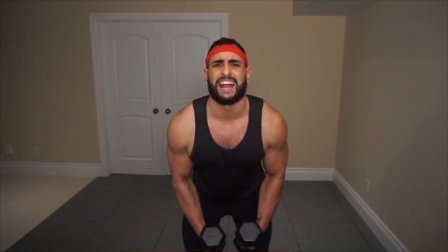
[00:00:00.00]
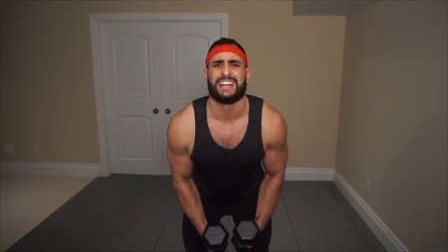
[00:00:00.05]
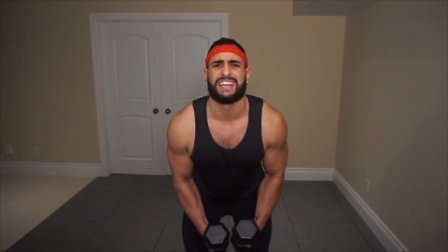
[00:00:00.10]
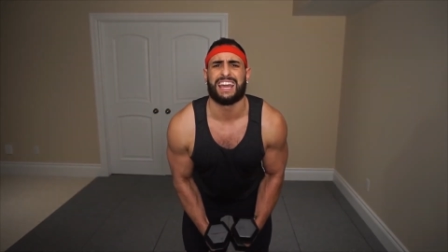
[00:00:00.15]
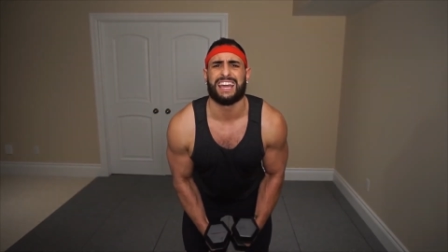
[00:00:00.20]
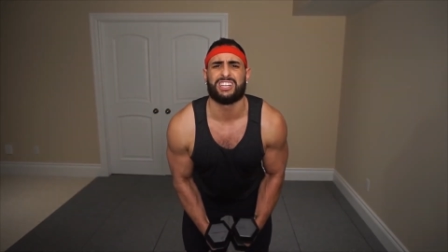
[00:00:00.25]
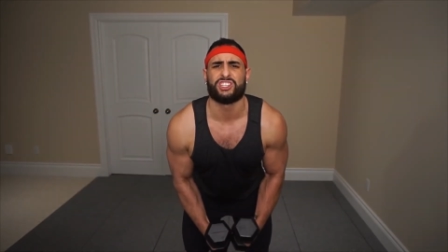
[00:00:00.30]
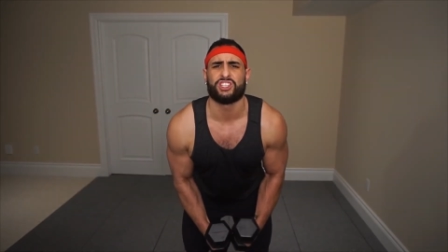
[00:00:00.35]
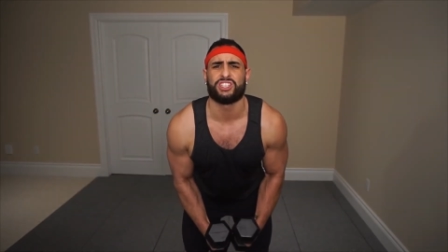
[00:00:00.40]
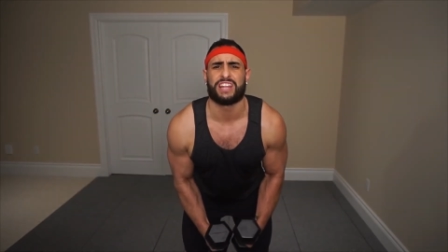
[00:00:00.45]

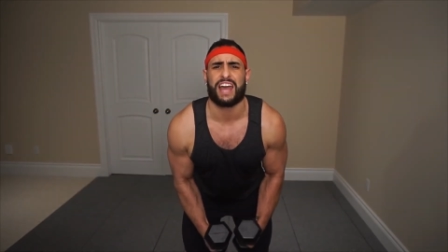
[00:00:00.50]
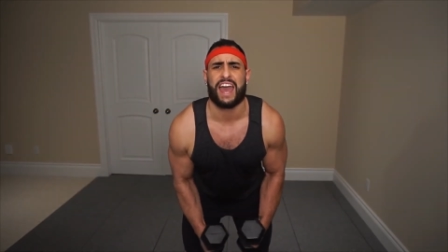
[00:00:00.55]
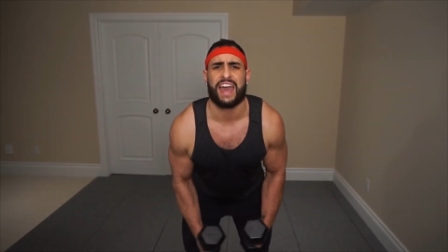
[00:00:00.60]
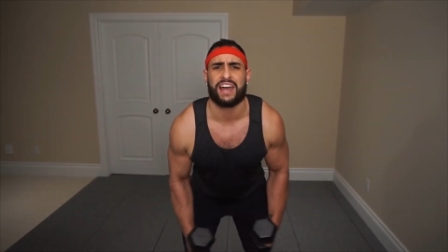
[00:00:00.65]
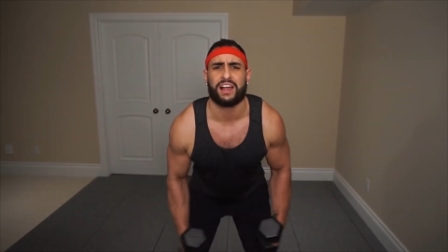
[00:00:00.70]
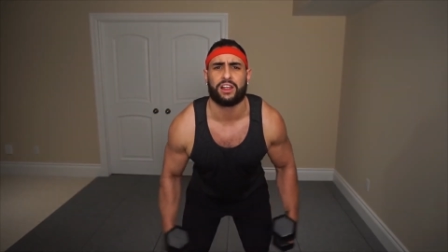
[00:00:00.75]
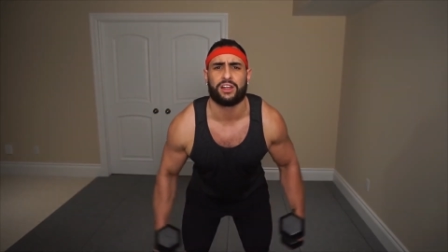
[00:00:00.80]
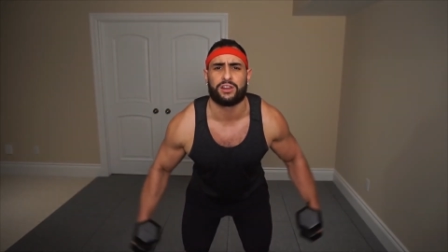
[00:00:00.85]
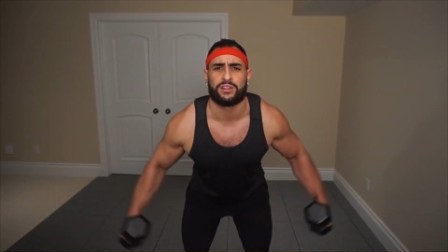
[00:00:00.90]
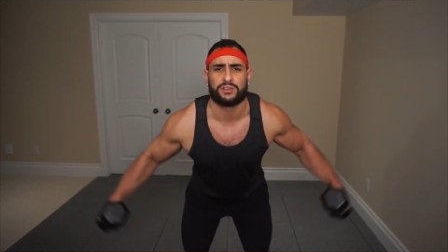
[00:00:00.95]
engaging the
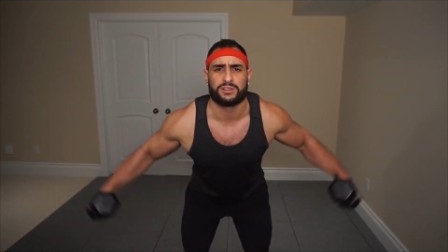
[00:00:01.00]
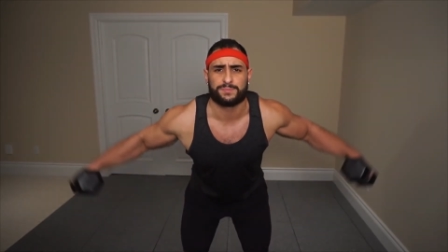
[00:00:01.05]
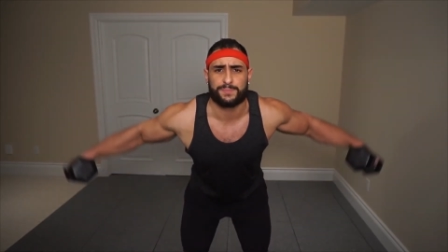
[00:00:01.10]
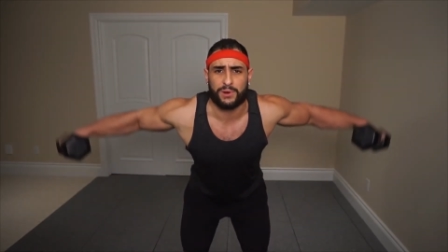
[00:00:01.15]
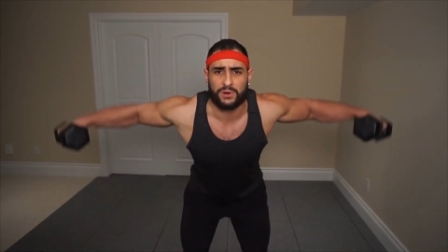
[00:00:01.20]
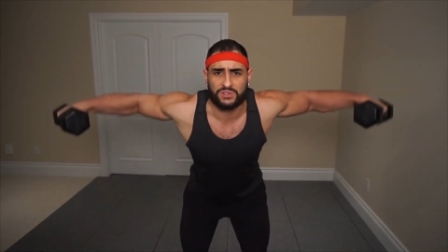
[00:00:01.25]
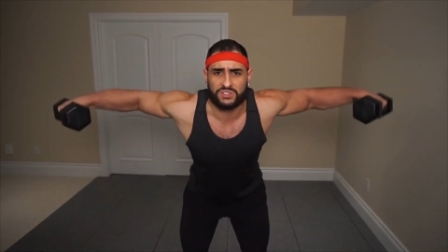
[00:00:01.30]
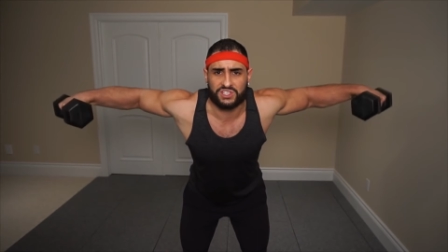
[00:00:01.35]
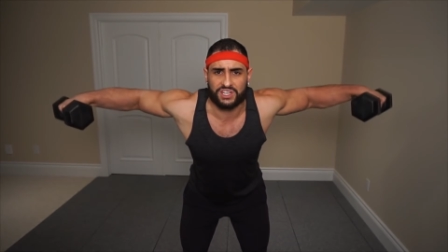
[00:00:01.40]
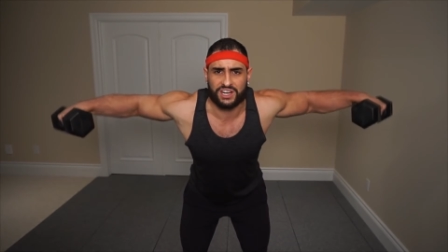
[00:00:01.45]
hell out of those
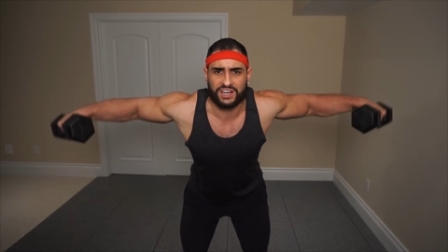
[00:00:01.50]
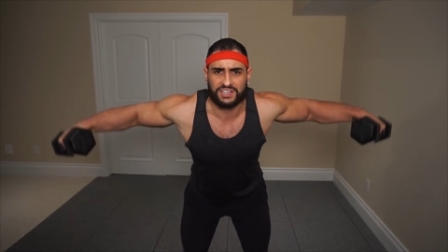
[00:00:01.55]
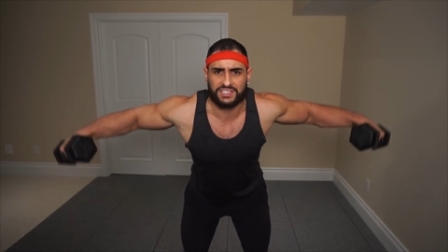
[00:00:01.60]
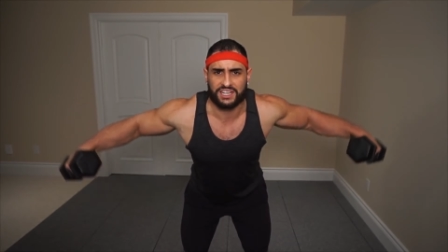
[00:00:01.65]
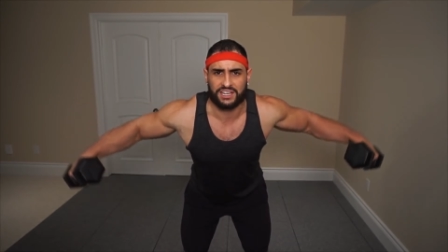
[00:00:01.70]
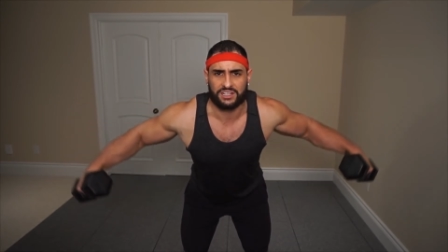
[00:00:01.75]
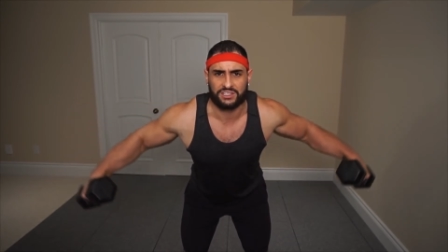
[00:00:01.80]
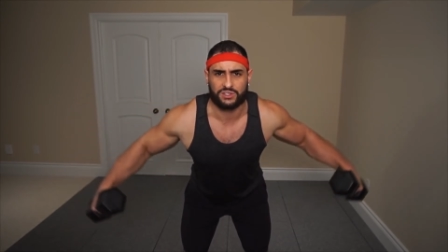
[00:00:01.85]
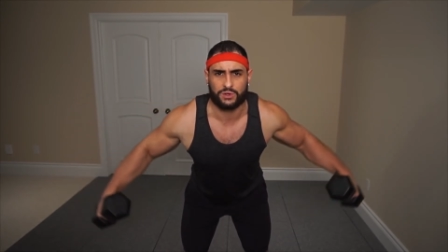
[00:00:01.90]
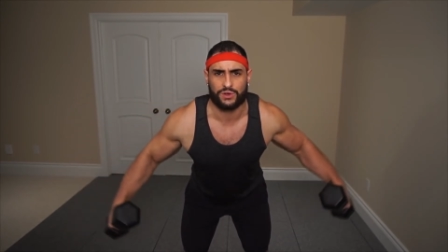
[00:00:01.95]
posterior
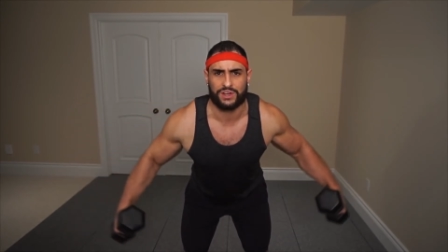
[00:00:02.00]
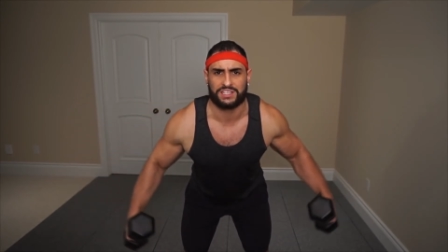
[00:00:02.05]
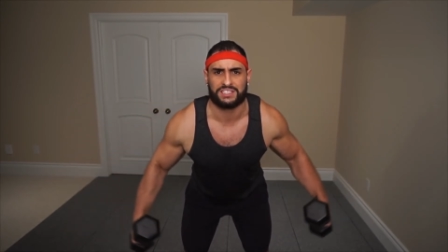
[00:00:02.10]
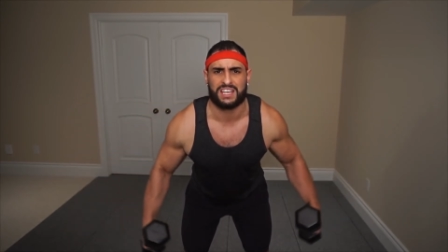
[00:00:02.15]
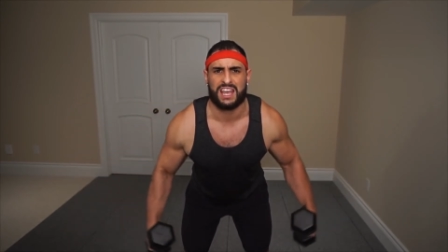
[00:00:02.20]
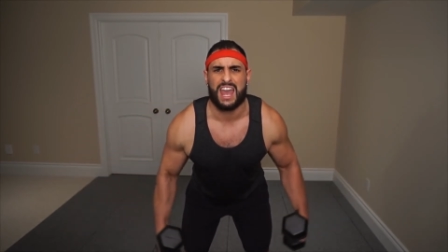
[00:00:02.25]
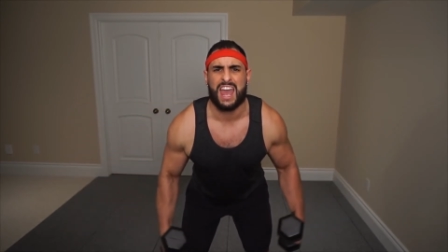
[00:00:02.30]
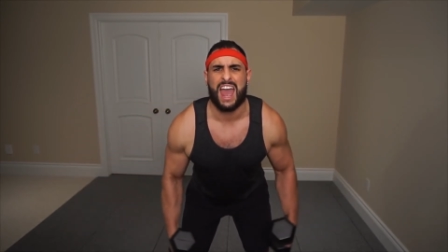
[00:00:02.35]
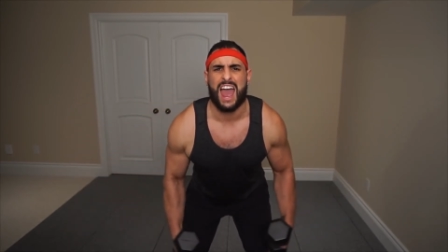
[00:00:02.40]
deltoids